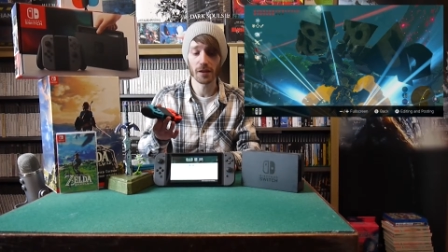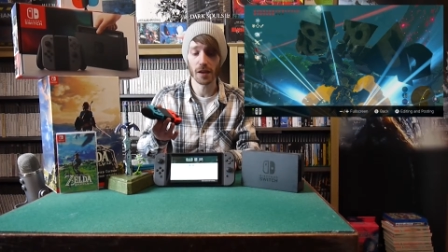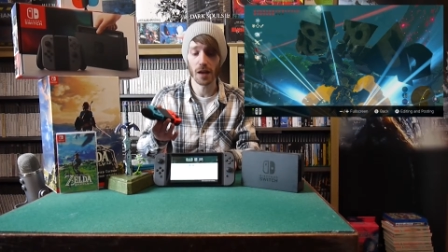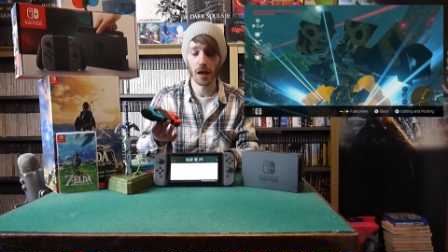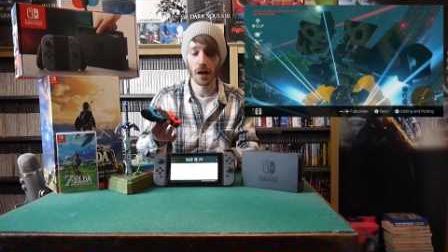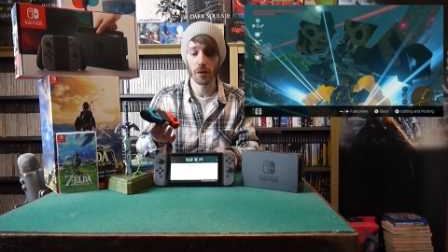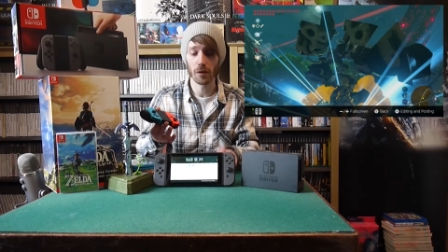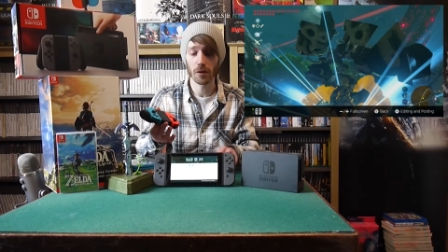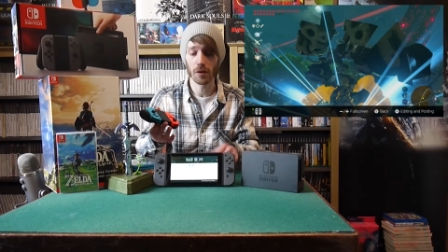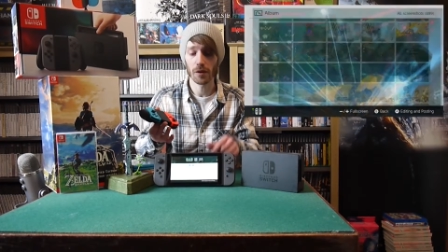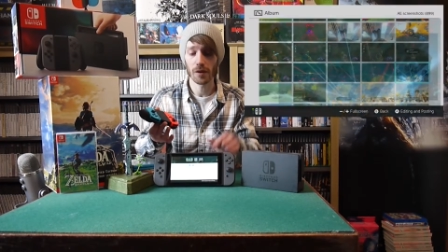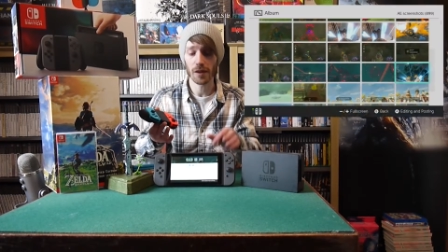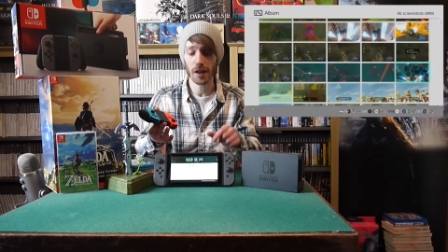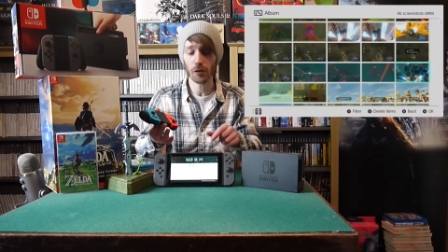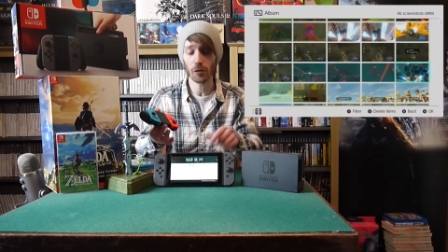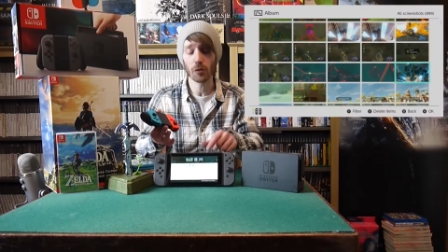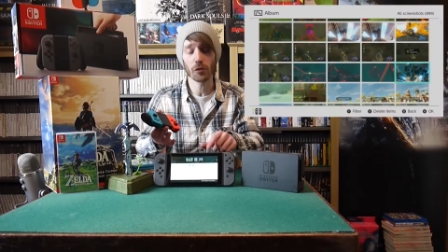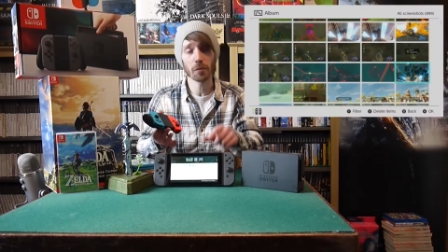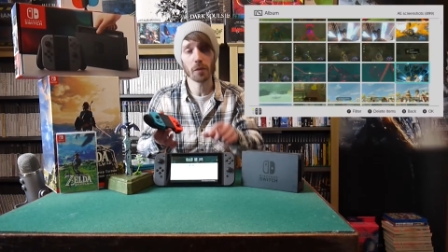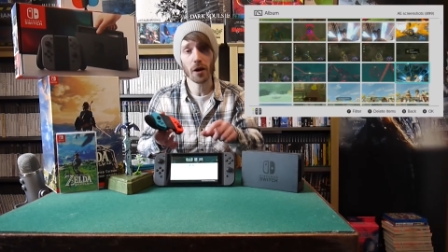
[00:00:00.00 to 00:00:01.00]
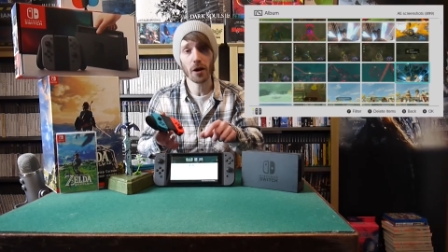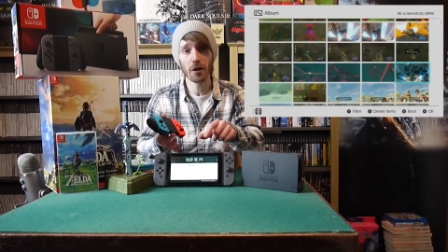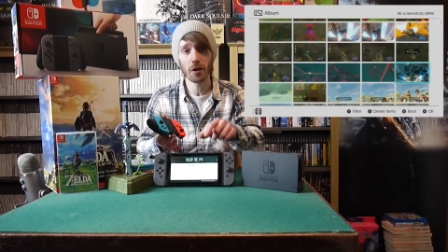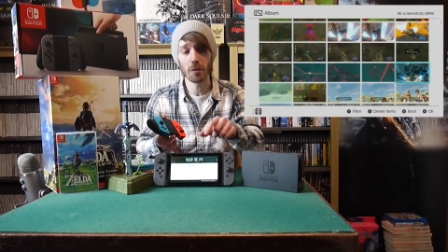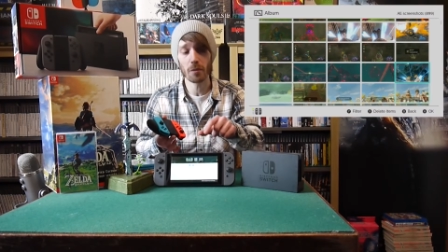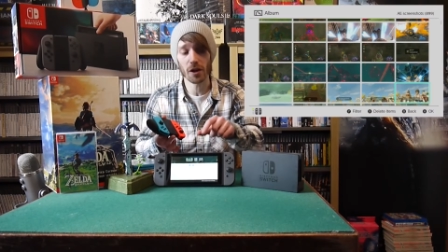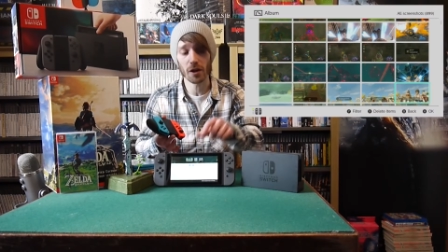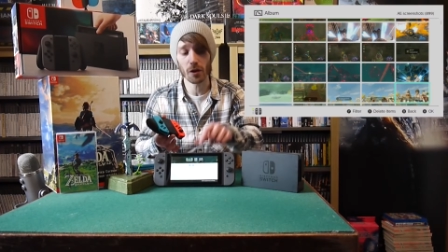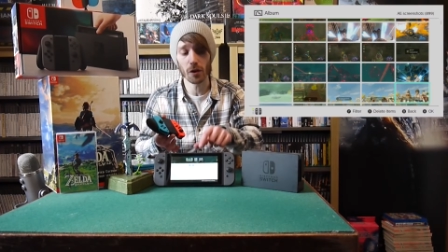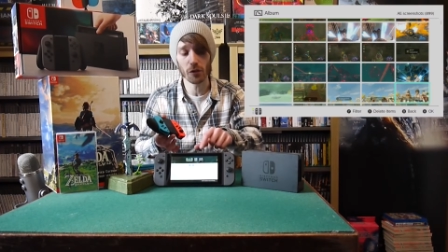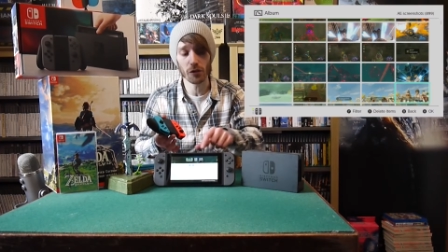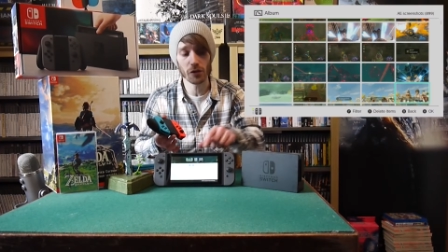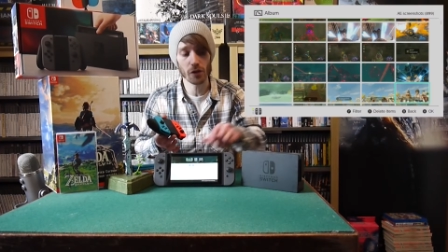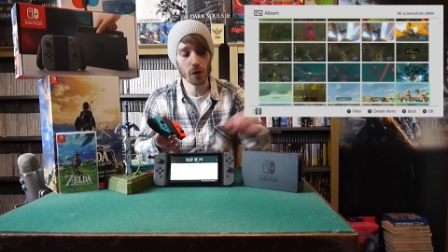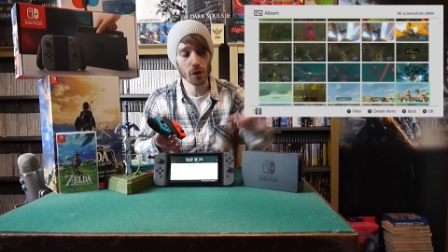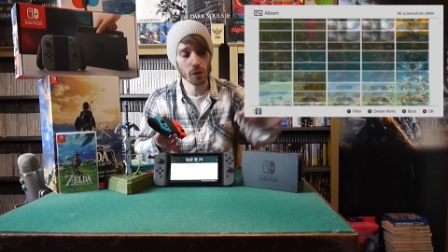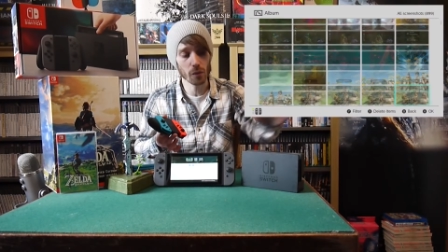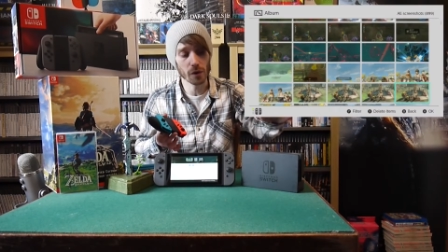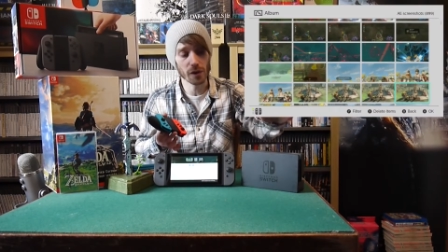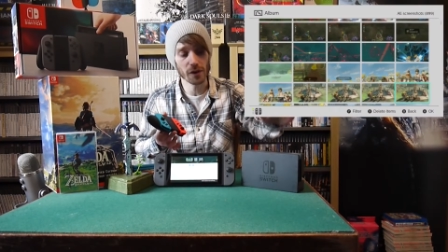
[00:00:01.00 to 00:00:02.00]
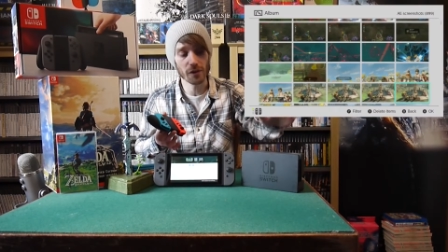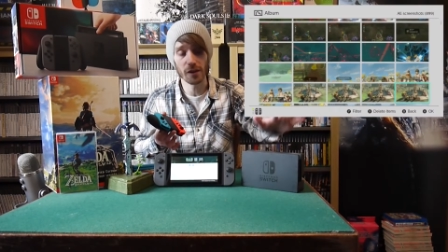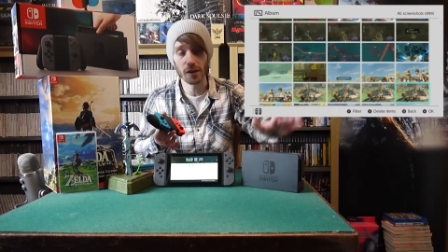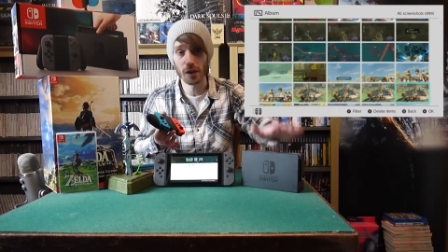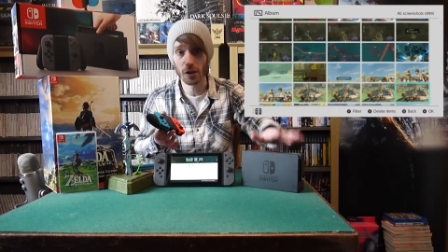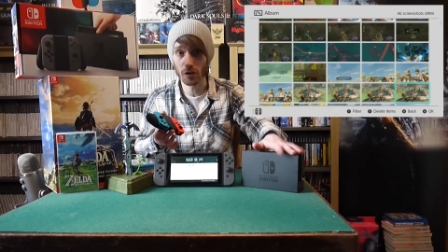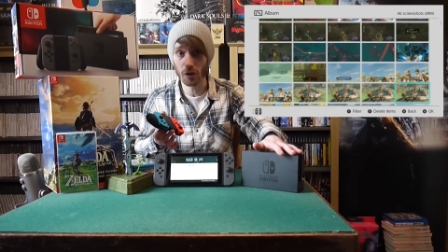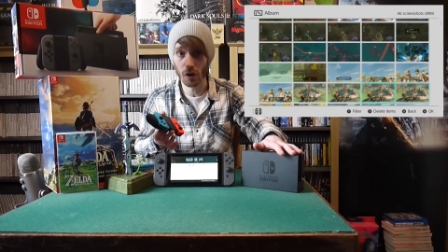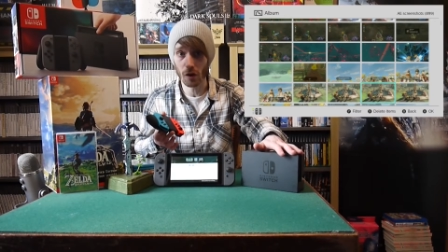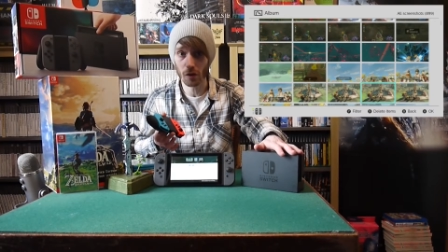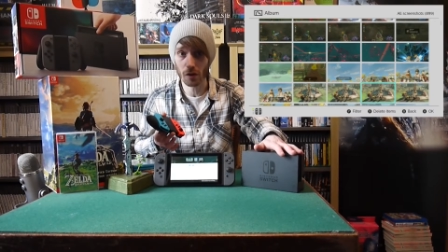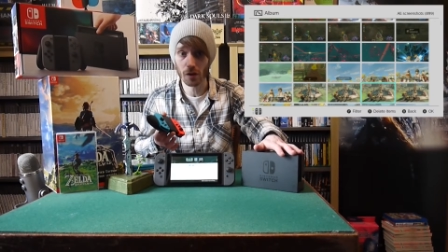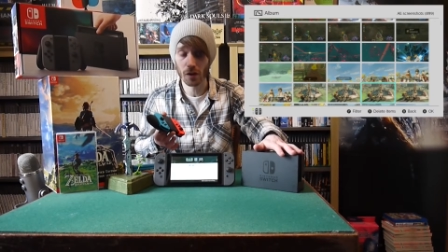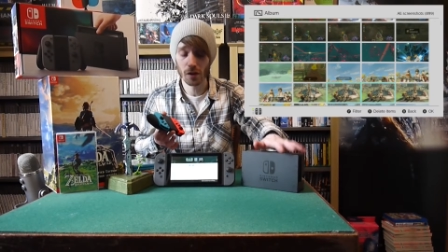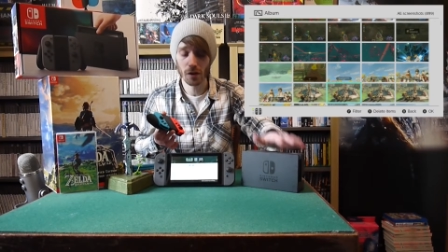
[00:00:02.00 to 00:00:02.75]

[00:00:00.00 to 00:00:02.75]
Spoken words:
Now, that's what's powering my console when it's in a dock.